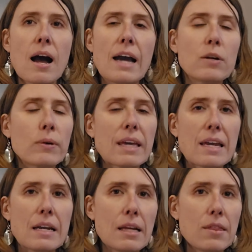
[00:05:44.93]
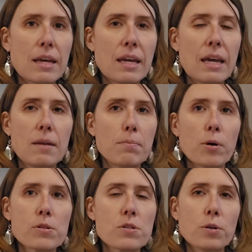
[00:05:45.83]
I don't get anything in
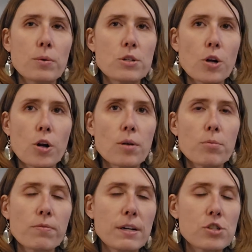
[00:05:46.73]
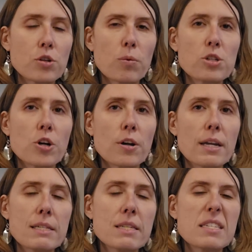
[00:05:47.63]
personal return, professional return
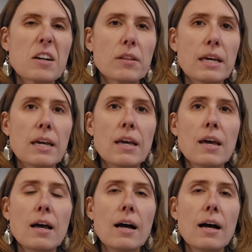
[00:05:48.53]
necessarily.